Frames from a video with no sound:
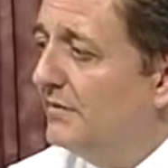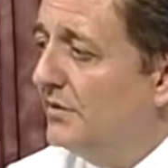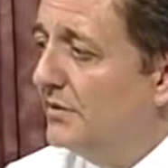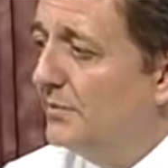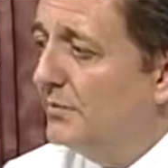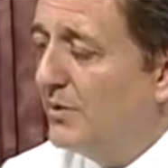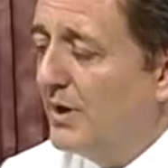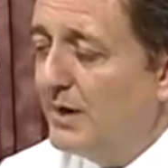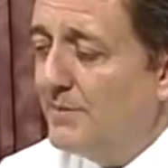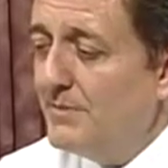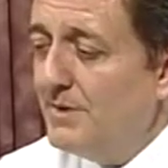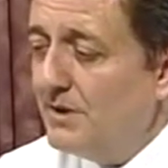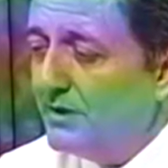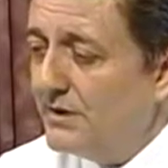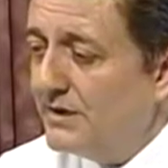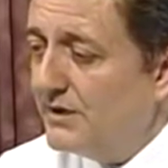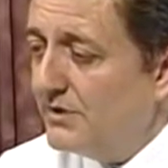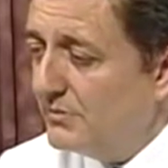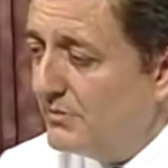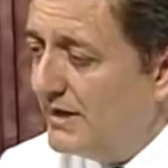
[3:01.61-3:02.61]
you're
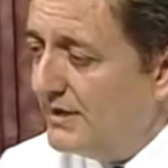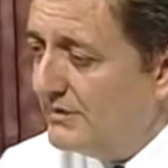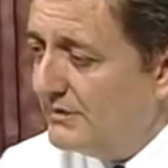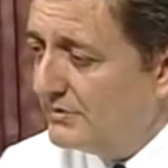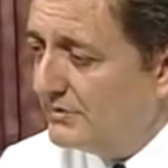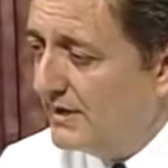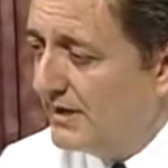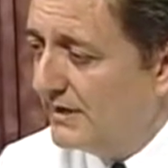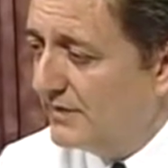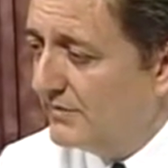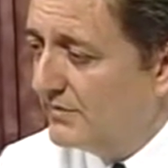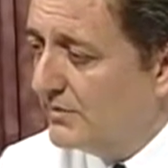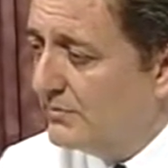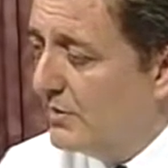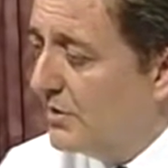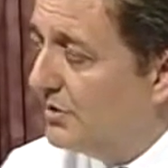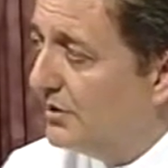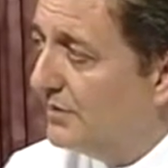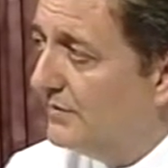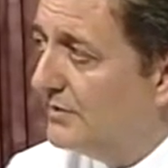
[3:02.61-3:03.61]
primarily a restaurant, if the
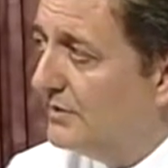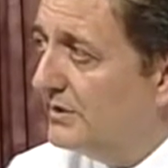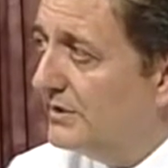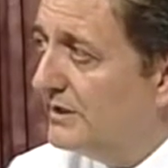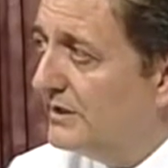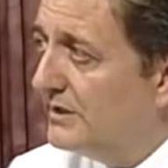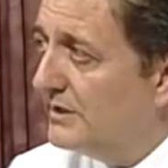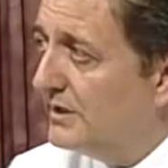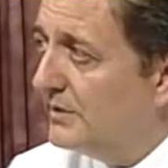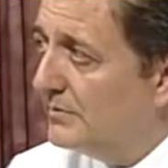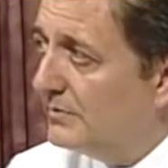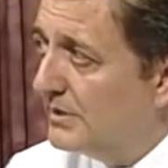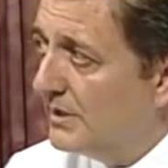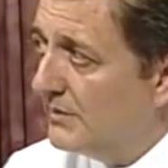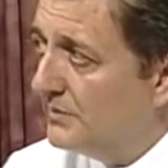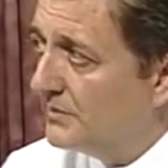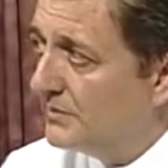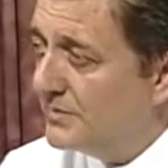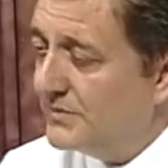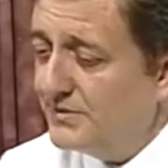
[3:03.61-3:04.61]
bulk of your income
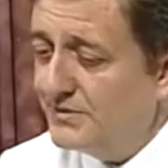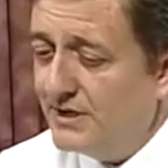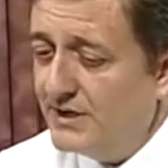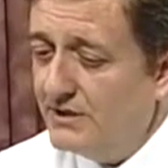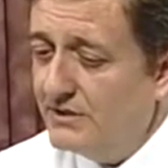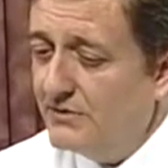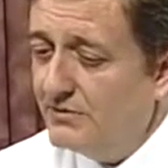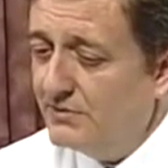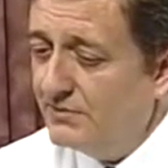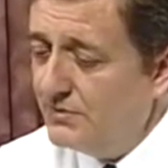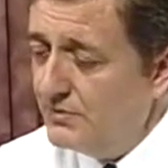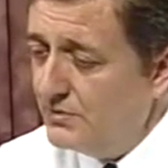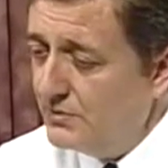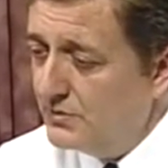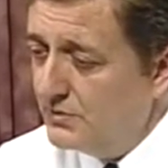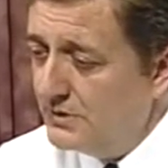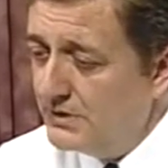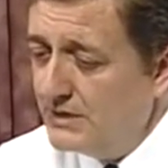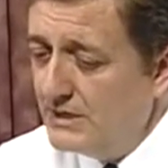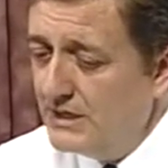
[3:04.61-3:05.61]
comes from the sale of
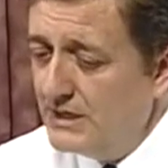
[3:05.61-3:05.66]
food,